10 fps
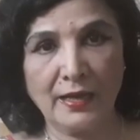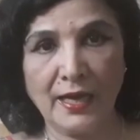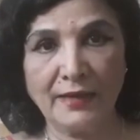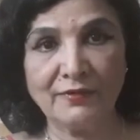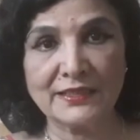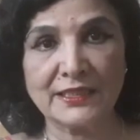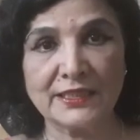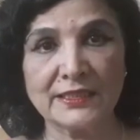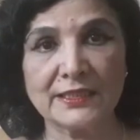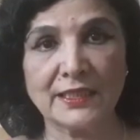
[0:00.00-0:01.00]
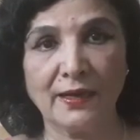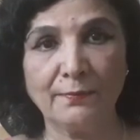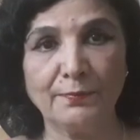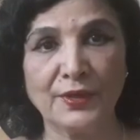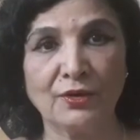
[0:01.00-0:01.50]
I will suggest
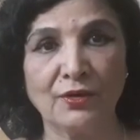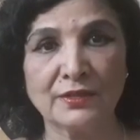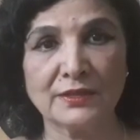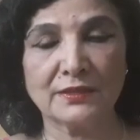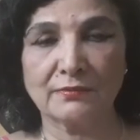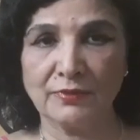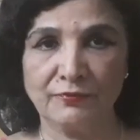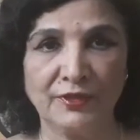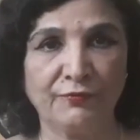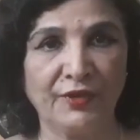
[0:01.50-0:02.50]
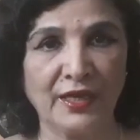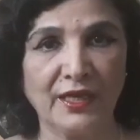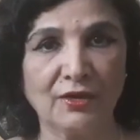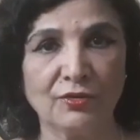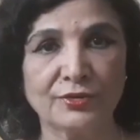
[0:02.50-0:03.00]
thumb because with
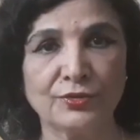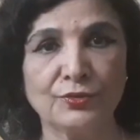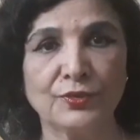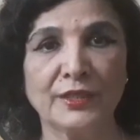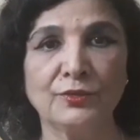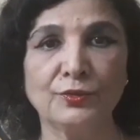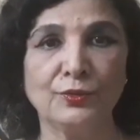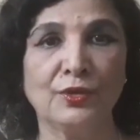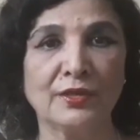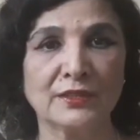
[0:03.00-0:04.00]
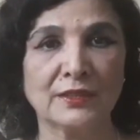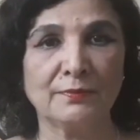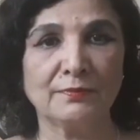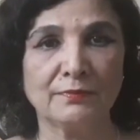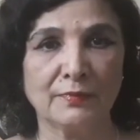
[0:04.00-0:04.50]
finger also you can do, or
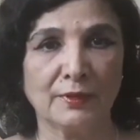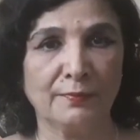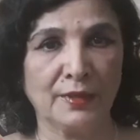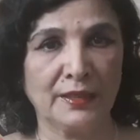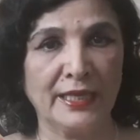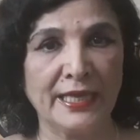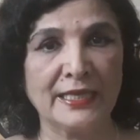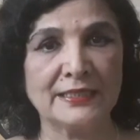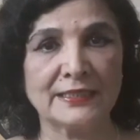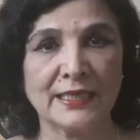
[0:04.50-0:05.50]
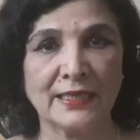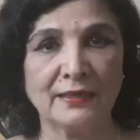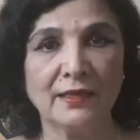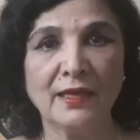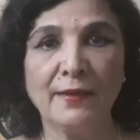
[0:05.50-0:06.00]
some nails
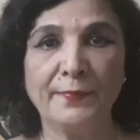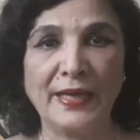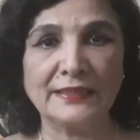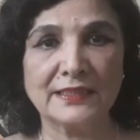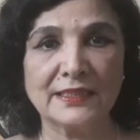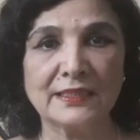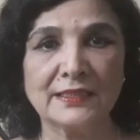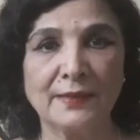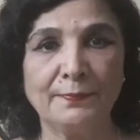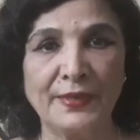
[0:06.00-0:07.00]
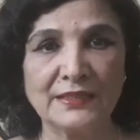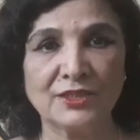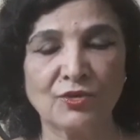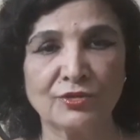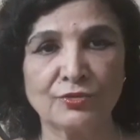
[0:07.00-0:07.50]
and pencils and
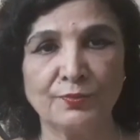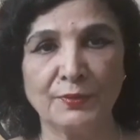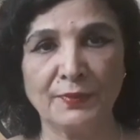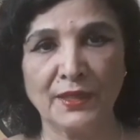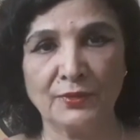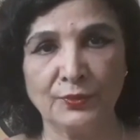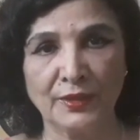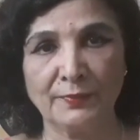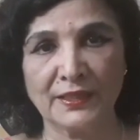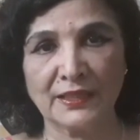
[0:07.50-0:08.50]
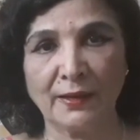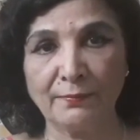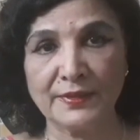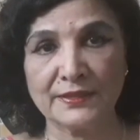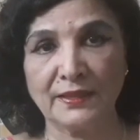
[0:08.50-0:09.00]
pens also people are doing, but
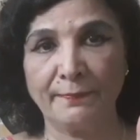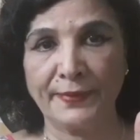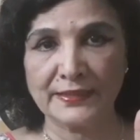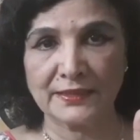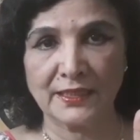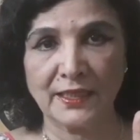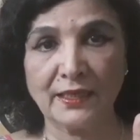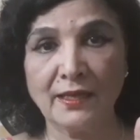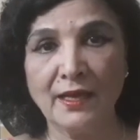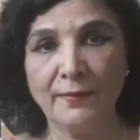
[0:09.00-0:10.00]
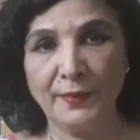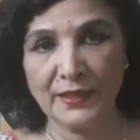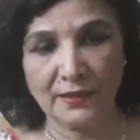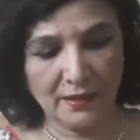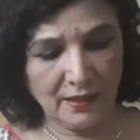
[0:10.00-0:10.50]
thumb is the best thing.
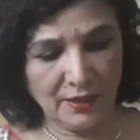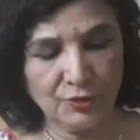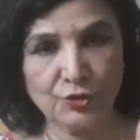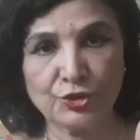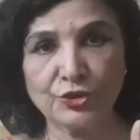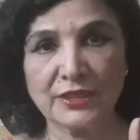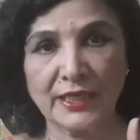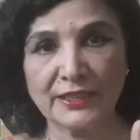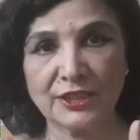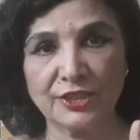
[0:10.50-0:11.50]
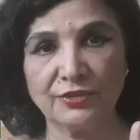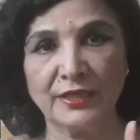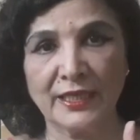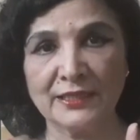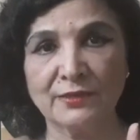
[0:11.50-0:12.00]
But you should cut your
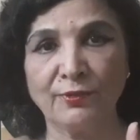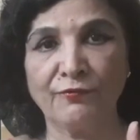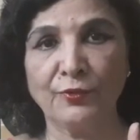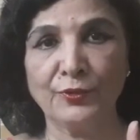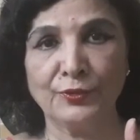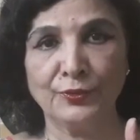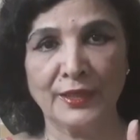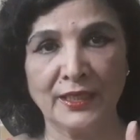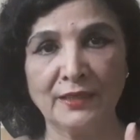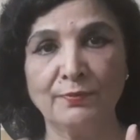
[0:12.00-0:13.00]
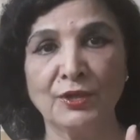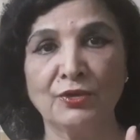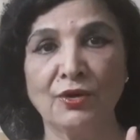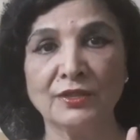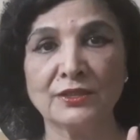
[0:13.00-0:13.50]
nails before doing it,
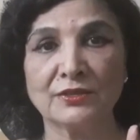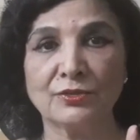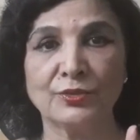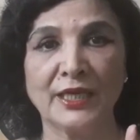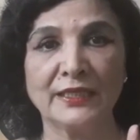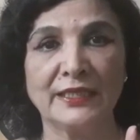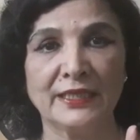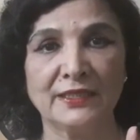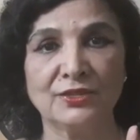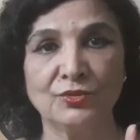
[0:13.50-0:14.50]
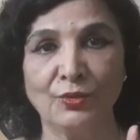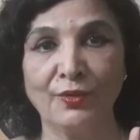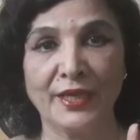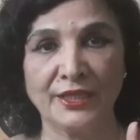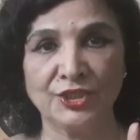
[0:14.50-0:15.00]
because so that there is
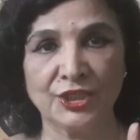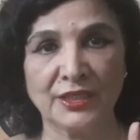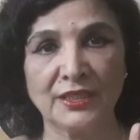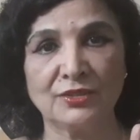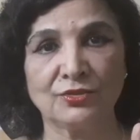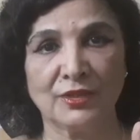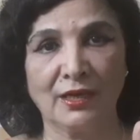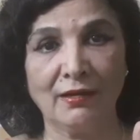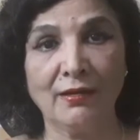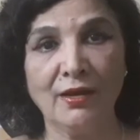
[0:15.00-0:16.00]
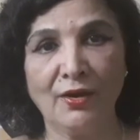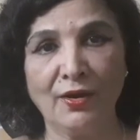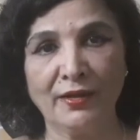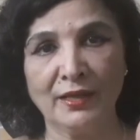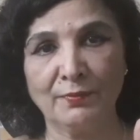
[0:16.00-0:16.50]
no injury to the
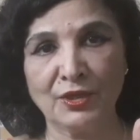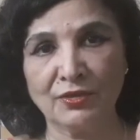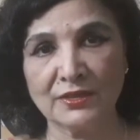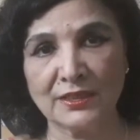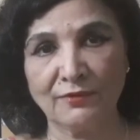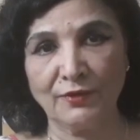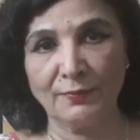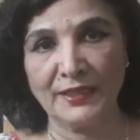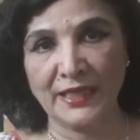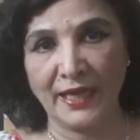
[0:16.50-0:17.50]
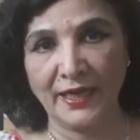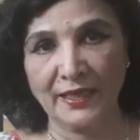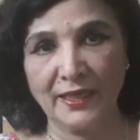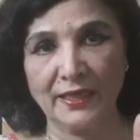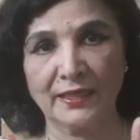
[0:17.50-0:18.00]
organ, because it will be
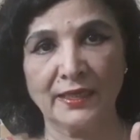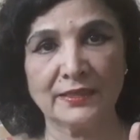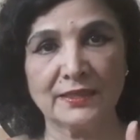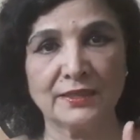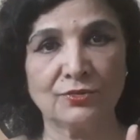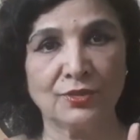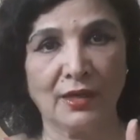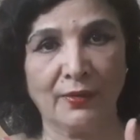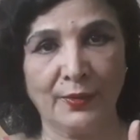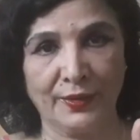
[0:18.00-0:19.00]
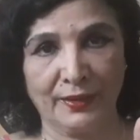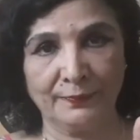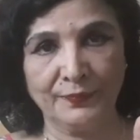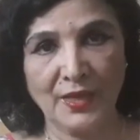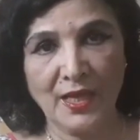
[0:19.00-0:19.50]
directly connected to the
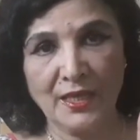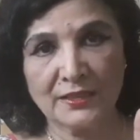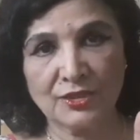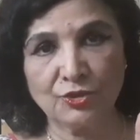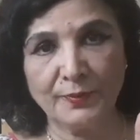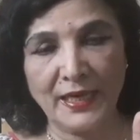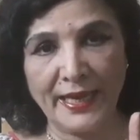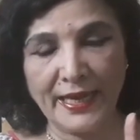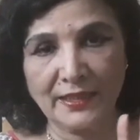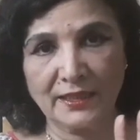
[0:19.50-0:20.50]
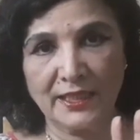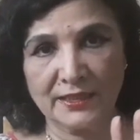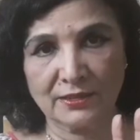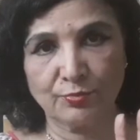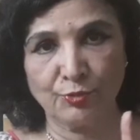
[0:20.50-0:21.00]
organ. Stimulate
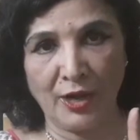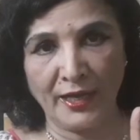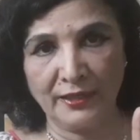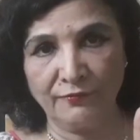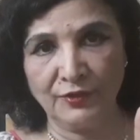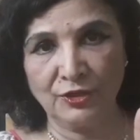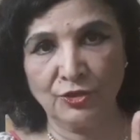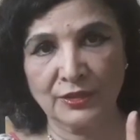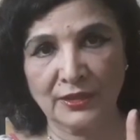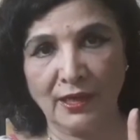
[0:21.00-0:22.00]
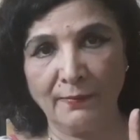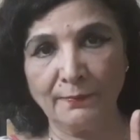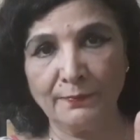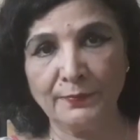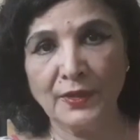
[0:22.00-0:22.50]
this point with your
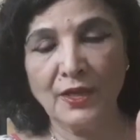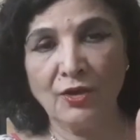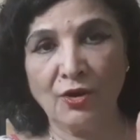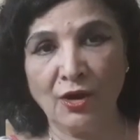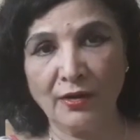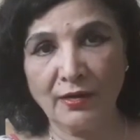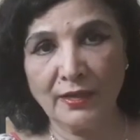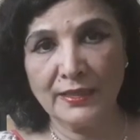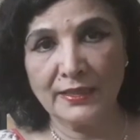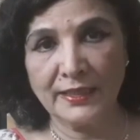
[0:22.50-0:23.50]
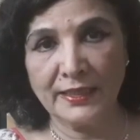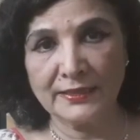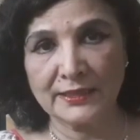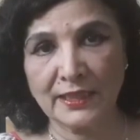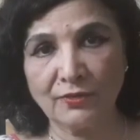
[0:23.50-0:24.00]
thumb or in
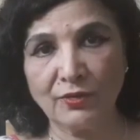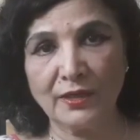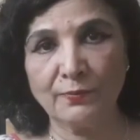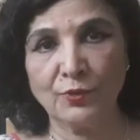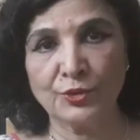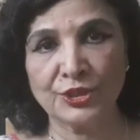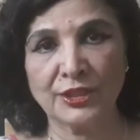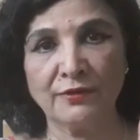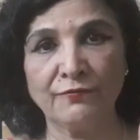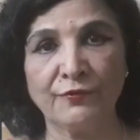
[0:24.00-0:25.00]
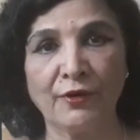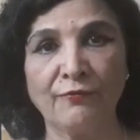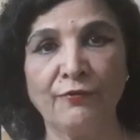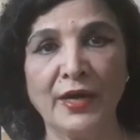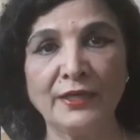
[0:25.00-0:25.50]
a circular motion for
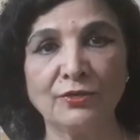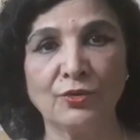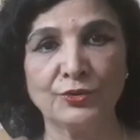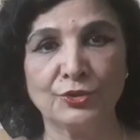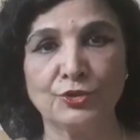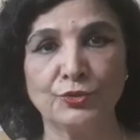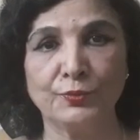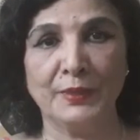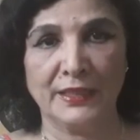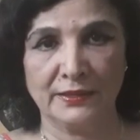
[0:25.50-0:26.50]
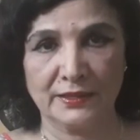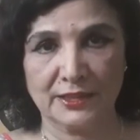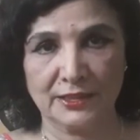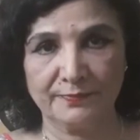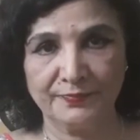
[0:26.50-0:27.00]
1 or 2
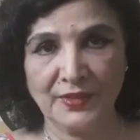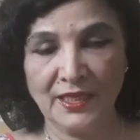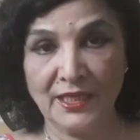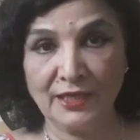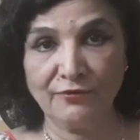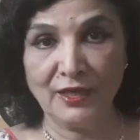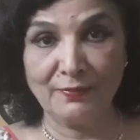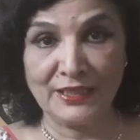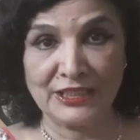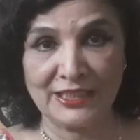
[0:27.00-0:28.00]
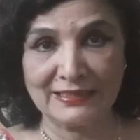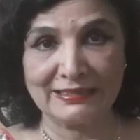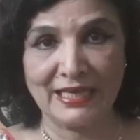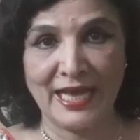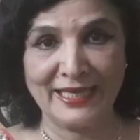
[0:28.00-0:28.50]
minutes. It will be
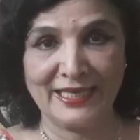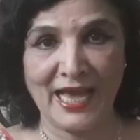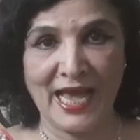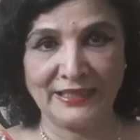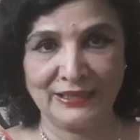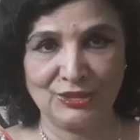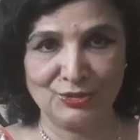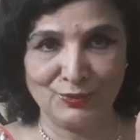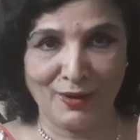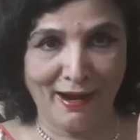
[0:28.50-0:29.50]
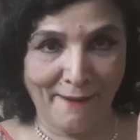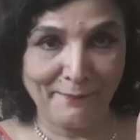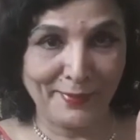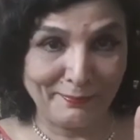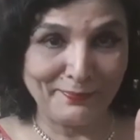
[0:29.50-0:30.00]
just like as you are
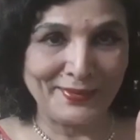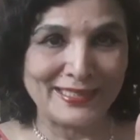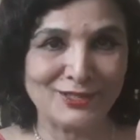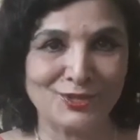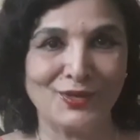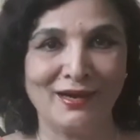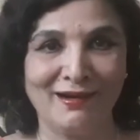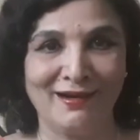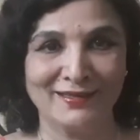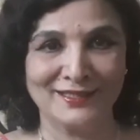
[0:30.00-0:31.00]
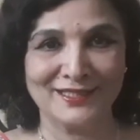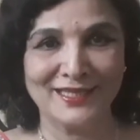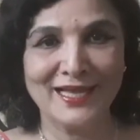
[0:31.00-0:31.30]
pumping your heart